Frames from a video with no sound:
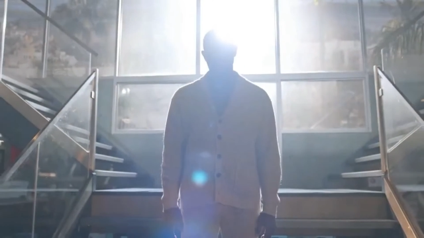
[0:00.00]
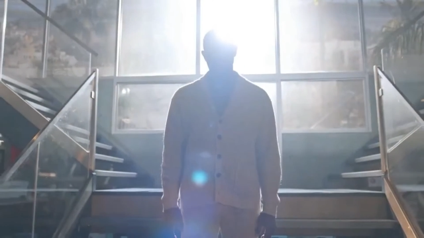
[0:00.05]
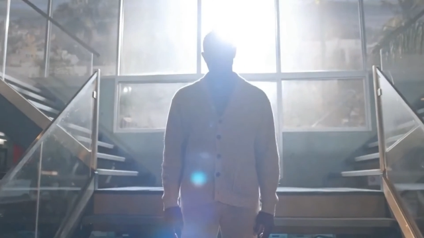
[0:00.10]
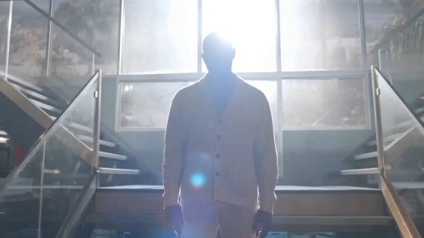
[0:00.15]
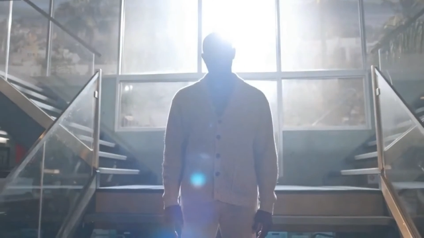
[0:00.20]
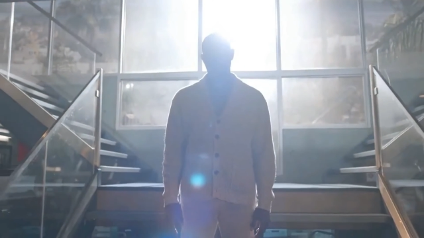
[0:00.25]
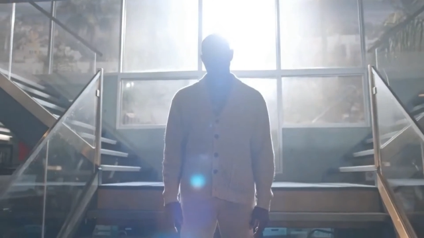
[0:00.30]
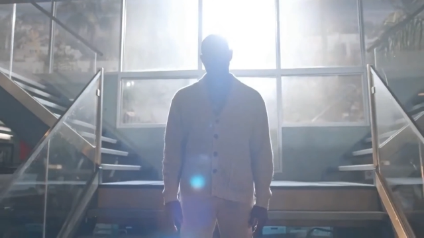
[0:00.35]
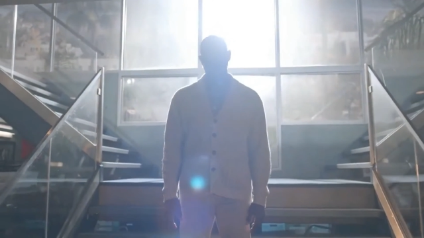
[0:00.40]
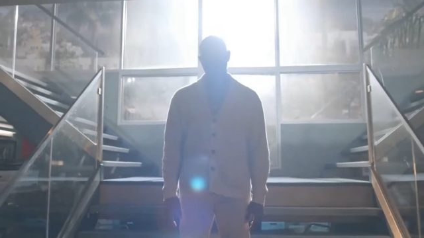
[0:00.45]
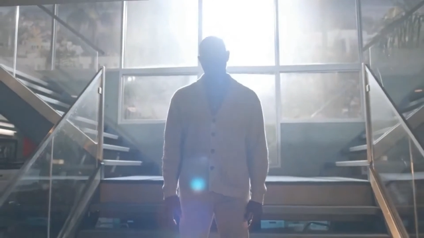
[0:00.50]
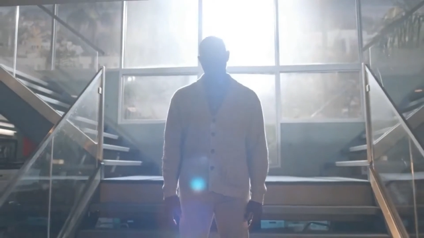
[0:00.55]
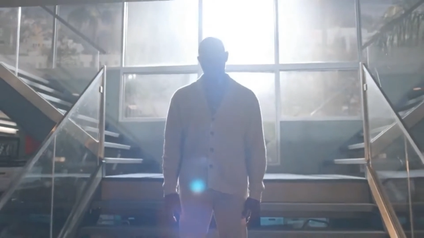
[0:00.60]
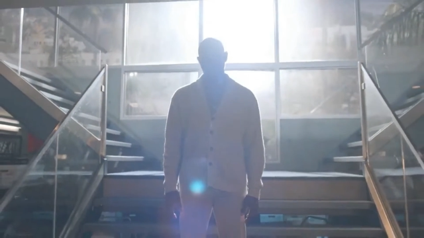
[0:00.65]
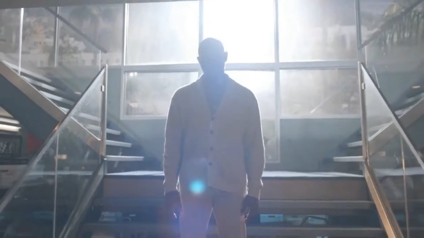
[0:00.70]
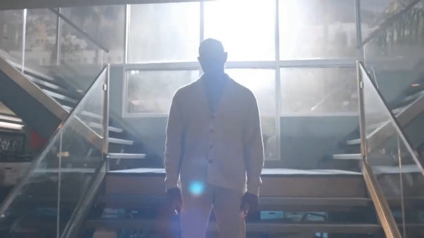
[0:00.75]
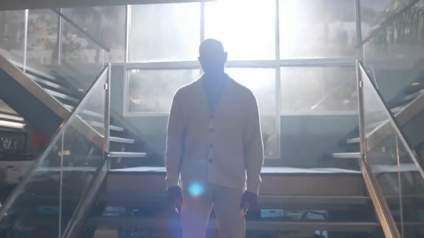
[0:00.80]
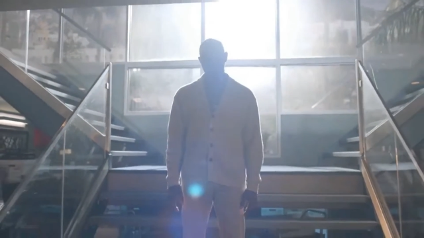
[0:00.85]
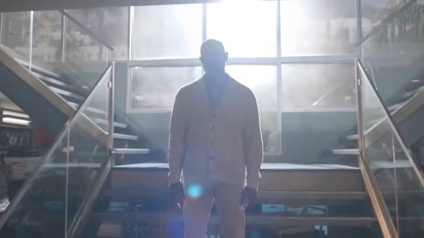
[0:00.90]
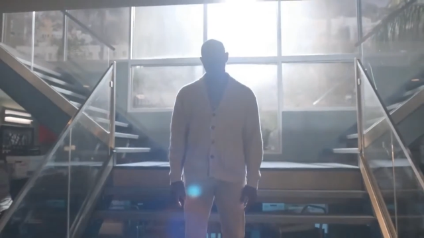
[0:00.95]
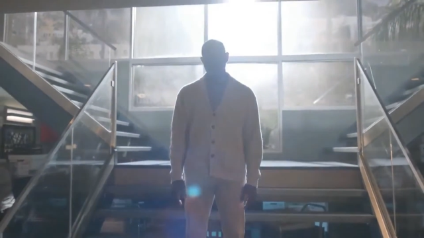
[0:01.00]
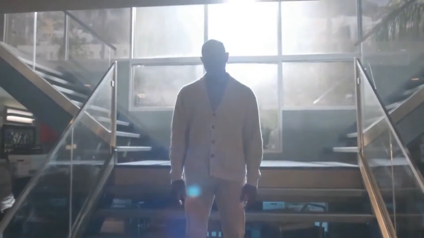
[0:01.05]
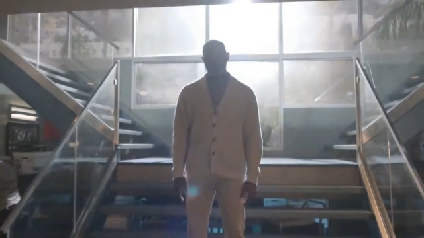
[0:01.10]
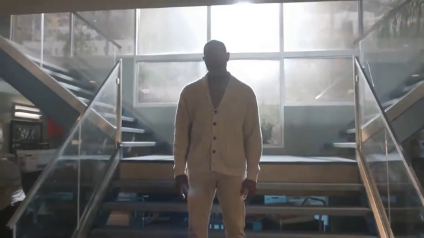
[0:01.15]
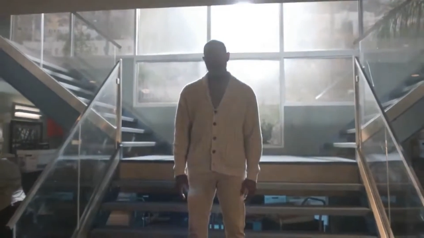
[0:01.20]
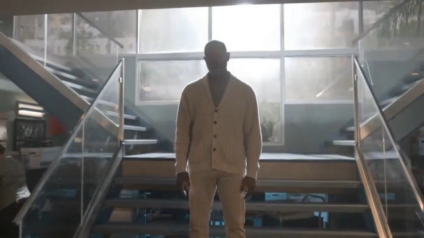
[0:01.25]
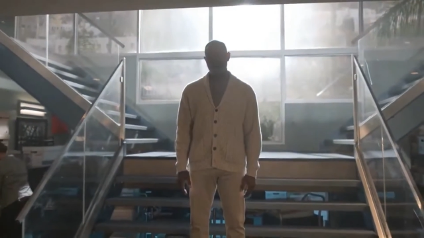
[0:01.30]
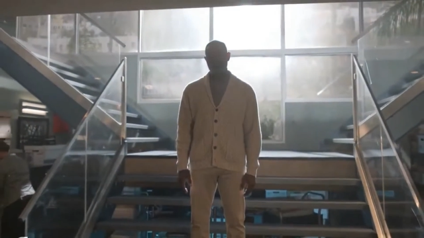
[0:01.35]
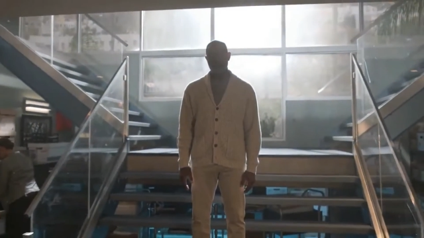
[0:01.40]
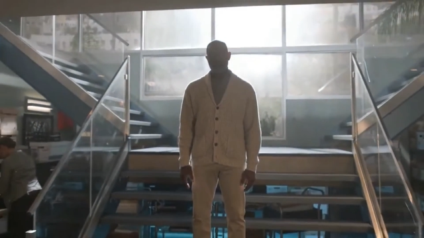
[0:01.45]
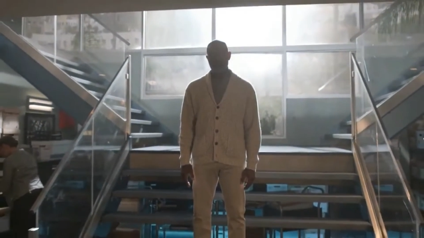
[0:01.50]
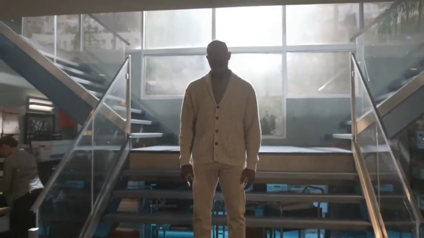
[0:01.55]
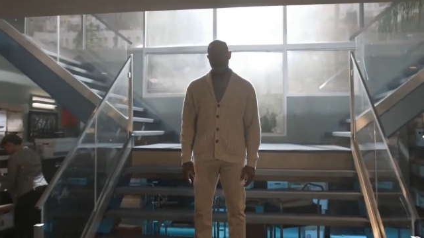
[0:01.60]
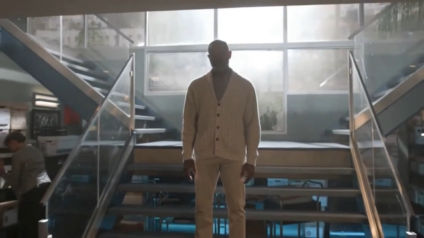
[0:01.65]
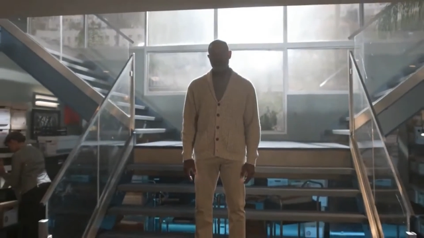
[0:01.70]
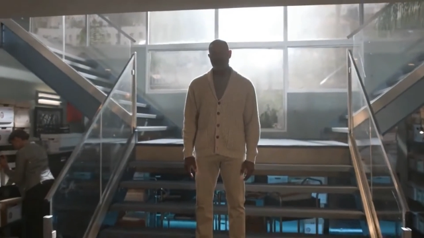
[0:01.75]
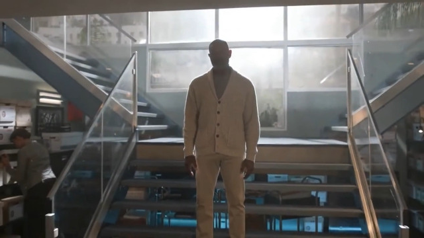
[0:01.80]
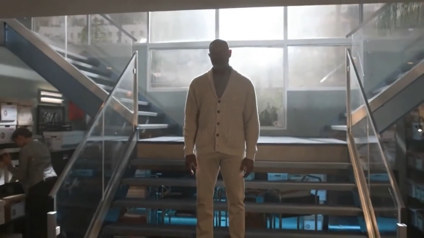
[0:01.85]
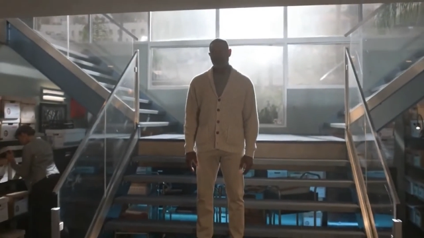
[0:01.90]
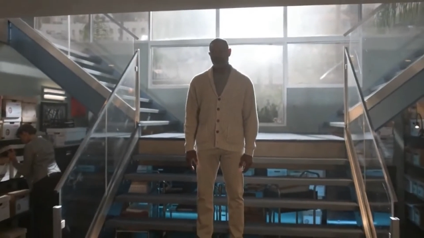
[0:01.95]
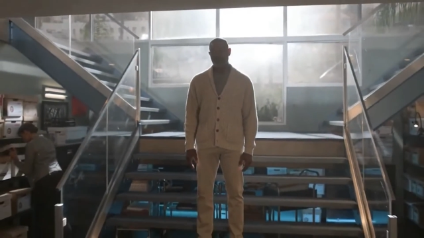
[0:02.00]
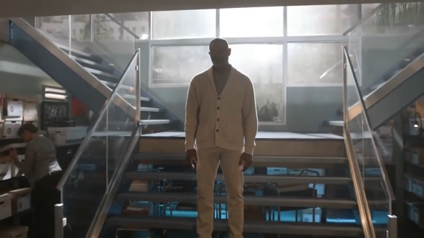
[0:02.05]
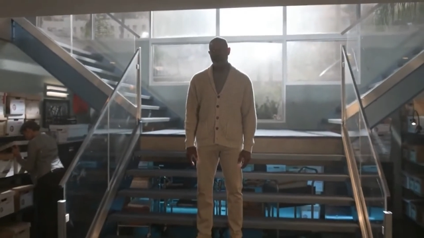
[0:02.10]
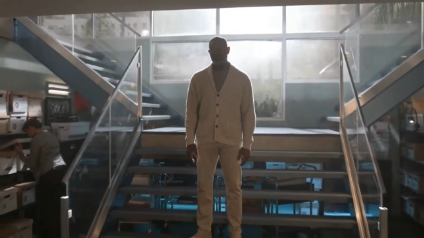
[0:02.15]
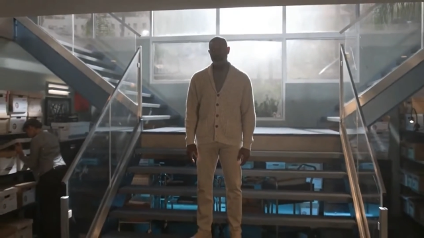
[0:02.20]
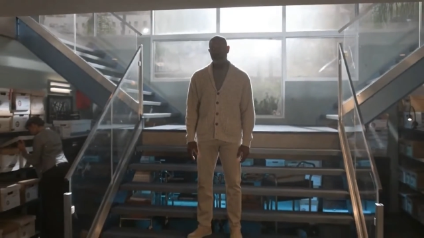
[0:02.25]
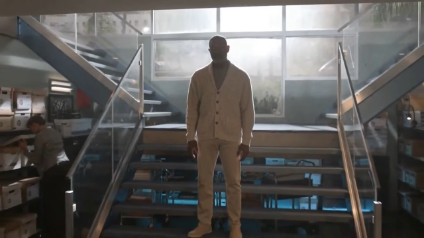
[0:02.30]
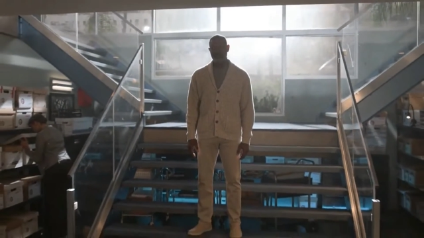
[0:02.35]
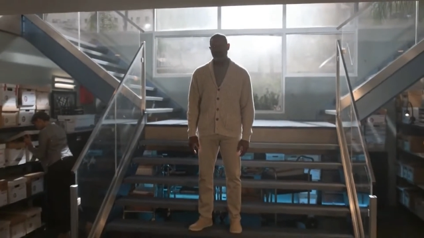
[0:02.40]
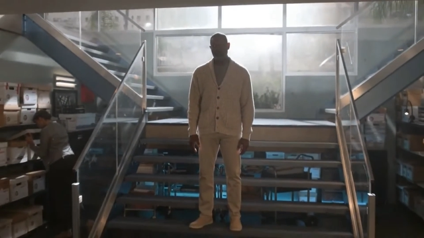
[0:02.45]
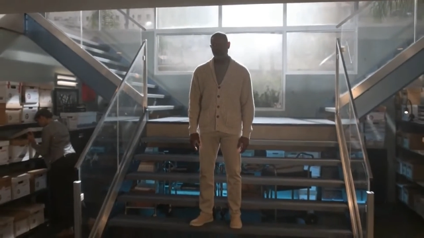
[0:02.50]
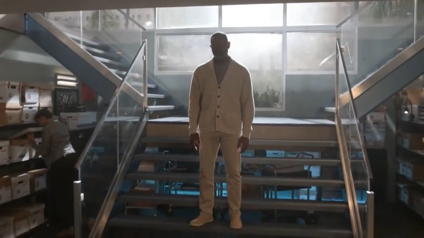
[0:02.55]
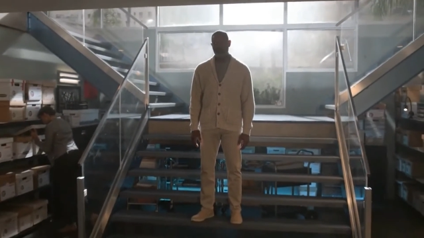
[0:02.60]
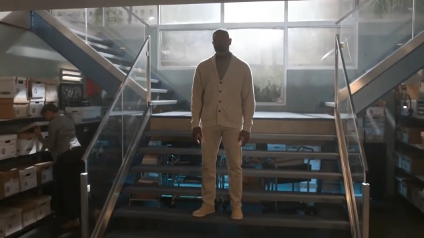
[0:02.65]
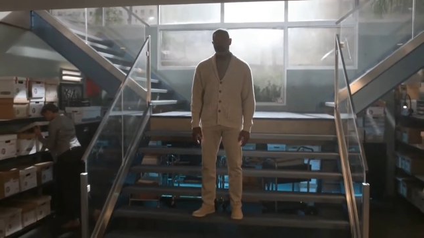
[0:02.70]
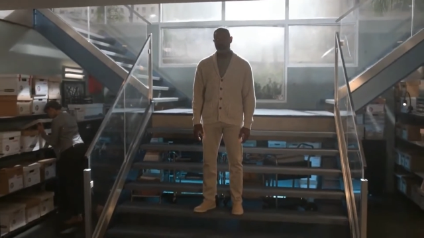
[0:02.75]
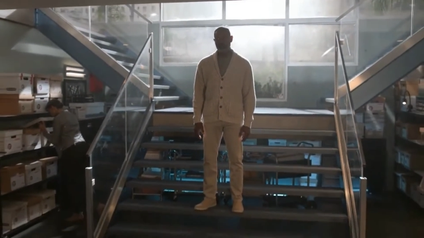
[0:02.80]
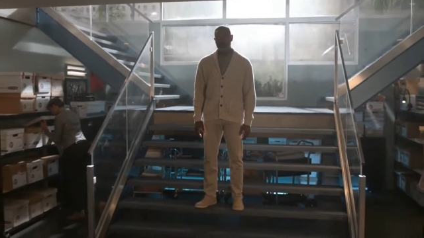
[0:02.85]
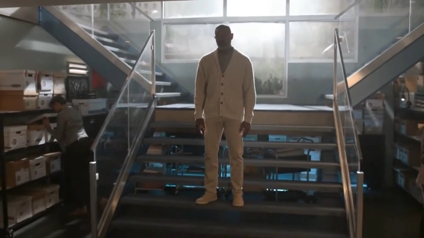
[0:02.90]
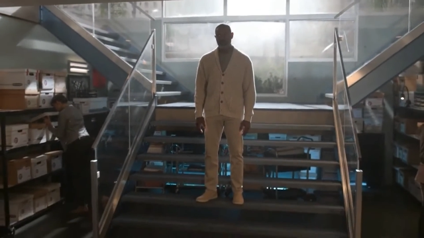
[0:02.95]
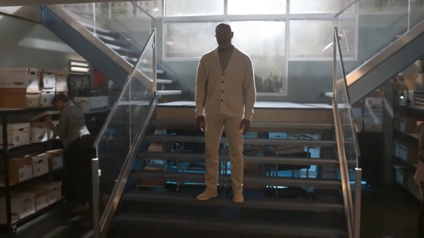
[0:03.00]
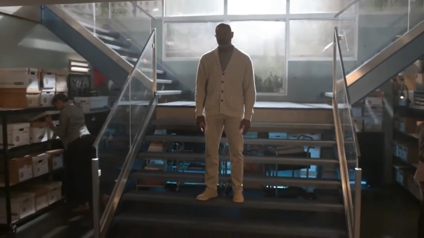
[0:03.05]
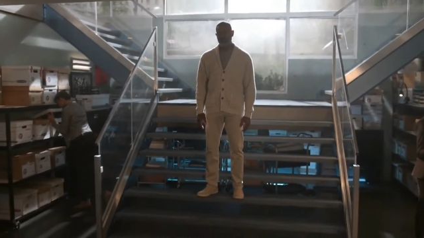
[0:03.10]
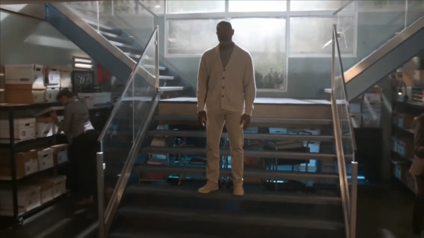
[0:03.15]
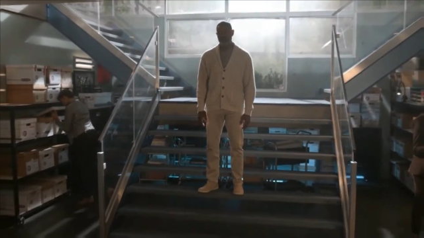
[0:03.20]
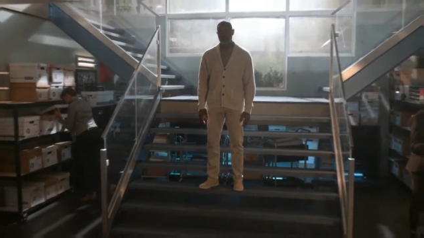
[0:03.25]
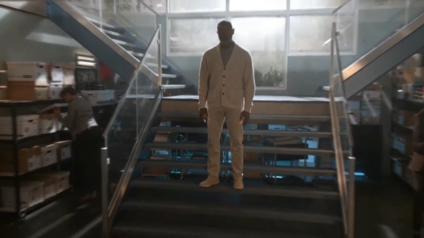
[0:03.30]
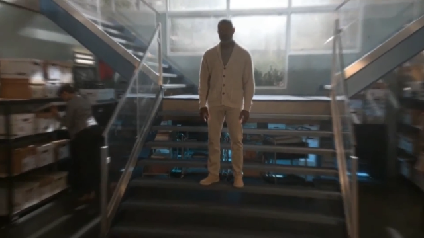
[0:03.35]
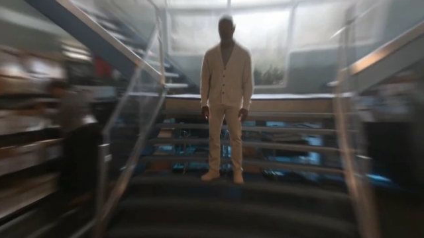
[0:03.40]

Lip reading: No face is visible, so there are no lips to read.